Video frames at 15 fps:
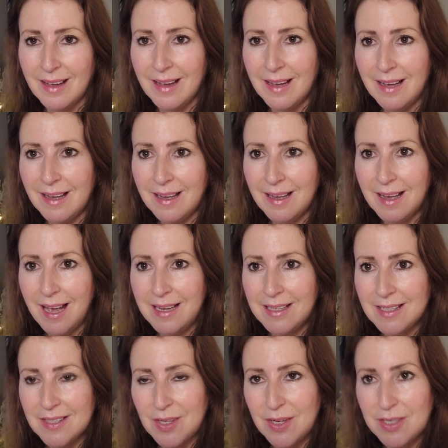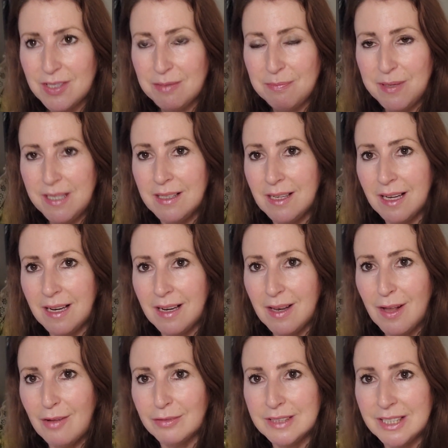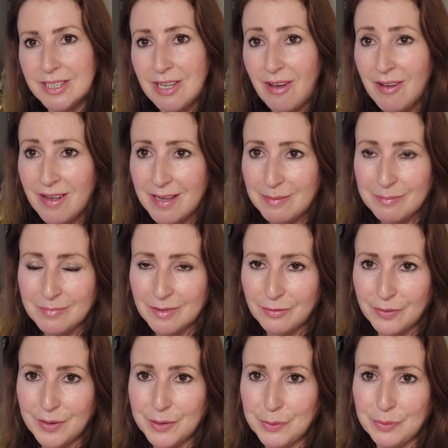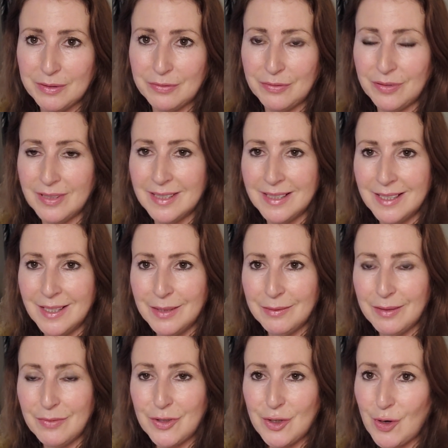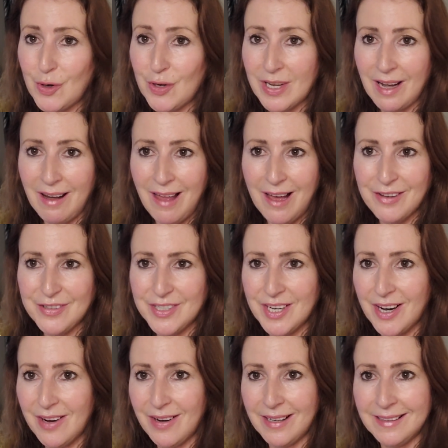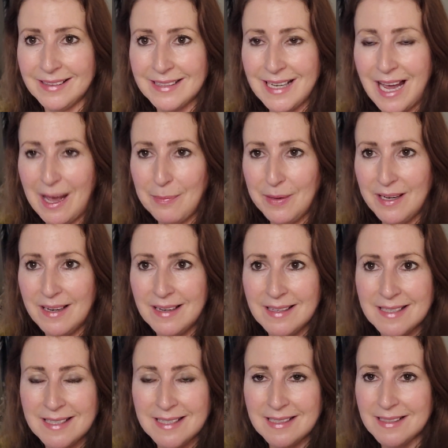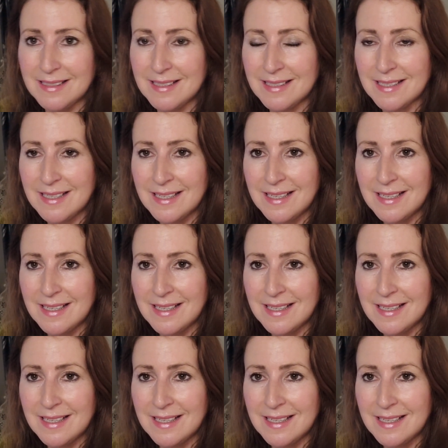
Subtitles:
and it's going to be a lovely time filled with joy and laughter and happiness and